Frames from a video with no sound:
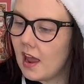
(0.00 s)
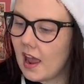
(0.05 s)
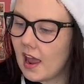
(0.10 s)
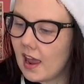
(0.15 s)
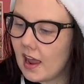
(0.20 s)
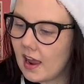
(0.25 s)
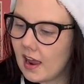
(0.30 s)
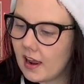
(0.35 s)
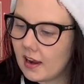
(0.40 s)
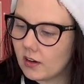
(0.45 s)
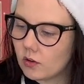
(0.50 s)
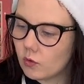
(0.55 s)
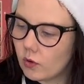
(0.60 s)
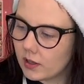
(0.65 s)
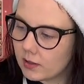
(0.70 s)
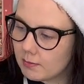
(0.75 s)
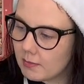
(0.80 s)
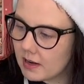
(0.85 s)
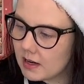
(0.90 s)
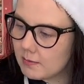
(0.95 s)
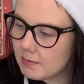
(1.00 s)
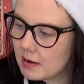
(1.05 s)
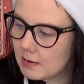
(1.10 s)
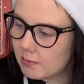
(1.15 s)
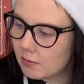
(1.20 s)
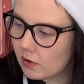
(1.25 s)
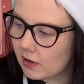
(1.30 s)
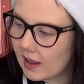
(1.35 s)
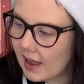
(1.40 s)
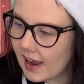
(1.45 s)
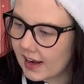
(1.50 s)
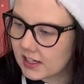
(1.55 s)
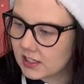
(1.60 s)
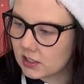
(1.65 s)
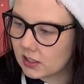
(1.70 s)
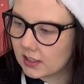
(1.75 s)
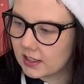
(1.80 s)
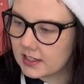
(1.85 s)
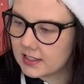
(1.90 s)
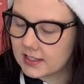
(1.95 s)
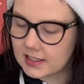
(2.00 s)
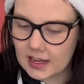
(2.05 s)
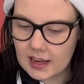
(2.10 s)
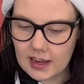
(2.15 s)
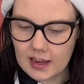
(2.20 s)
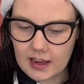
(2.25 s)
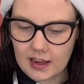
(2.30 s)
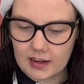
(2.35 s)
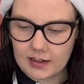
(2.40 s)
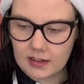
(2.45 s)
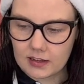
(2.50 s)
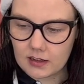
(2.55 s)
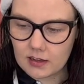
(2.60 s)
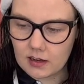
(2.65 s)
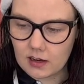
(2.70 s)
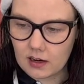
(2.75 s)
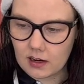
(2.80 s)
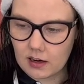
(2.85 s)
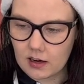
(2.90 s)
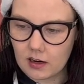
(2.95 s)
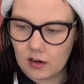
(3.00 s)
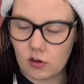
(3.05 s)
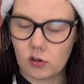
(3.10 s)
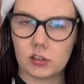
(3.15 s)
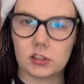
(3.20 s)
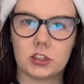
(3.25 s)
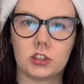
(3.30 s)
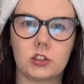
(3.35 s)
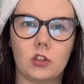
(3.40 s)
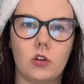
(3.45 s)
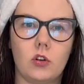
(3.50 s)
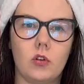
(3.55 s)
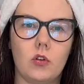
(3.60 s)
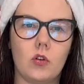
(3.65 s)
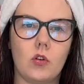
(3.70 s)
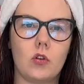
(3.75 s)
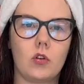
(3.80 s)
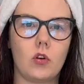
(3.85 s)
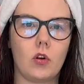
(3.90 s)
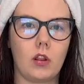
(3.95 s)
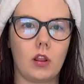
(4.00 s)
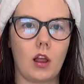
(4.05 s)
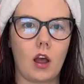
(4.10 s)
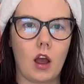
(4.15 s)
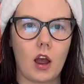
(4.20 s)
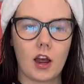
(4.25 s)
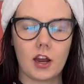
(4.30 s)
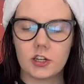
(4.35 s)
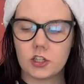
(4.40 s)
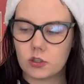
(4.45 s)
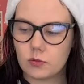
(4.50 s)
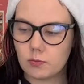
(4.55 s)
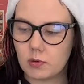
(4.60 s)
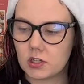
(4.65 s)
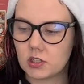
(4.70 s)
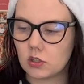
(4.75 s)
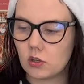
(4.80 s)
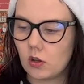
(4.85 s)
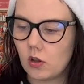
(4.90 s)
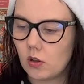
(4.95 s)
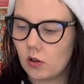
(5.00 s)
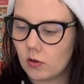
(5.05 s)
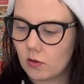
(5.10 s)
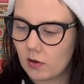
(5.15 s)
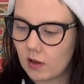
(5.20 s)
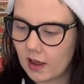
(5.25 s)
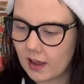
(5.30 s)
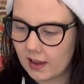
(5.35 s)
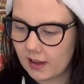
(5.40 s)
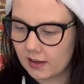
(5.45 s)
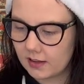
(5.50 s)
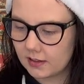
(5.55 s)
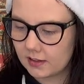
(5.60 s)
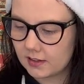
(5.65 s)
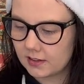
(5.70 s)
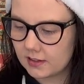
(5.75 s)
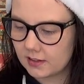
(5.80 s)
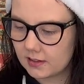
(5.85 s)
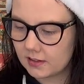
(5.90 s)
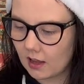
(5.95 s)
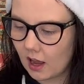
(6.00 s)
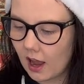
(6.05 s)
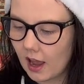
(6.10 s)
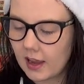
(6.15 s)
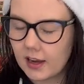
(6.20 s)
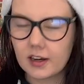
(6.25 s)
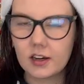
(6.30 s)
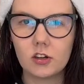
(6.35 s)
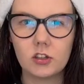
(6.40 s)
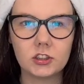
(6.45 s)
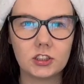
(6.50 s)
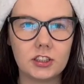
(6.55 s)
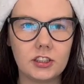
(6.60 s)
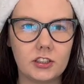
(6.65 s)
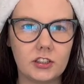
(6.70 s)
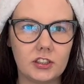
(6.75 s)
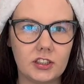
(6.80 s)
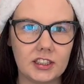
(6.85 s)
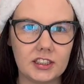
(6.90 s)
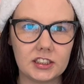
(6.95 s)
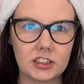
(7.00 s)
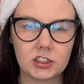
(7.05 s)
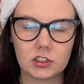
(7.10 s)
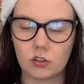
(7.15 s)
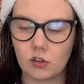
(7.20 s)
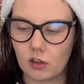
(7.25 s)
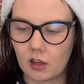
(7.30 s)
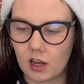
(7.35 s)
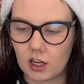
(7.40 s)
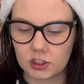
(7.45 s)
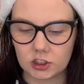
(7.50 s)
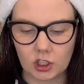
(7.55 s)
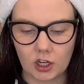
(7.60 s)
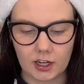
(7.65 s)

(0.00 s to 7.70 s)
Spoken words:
and quite many people actually said also collage puzzle, and I consider this collage.